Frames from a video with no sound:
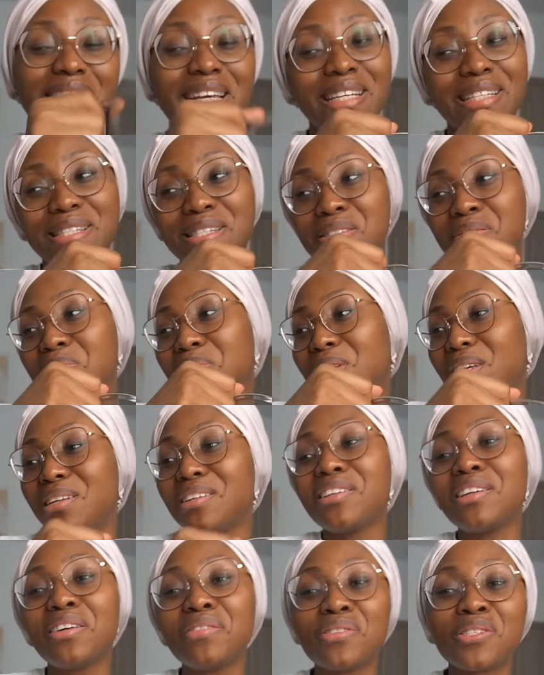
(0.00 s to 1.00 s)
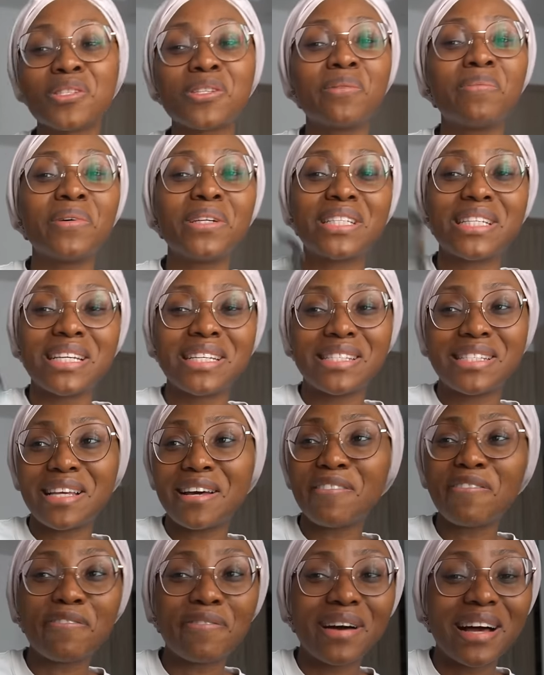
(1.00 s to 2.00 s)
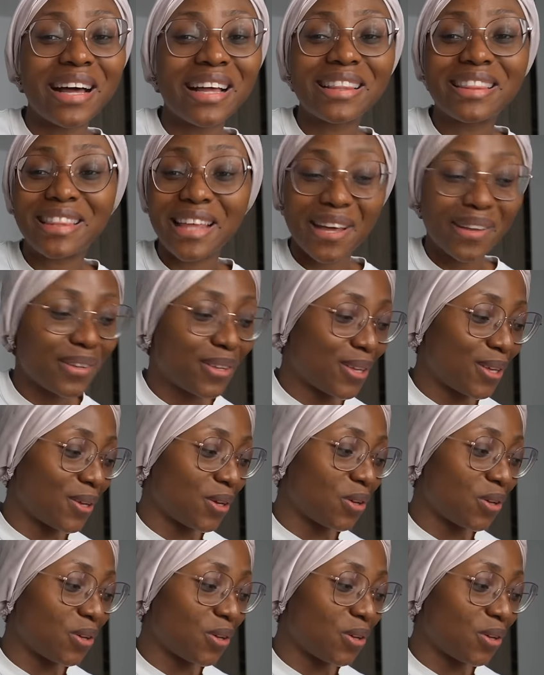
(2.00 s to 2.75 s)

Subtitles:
get to me. Love you so much, Iziafa. Thank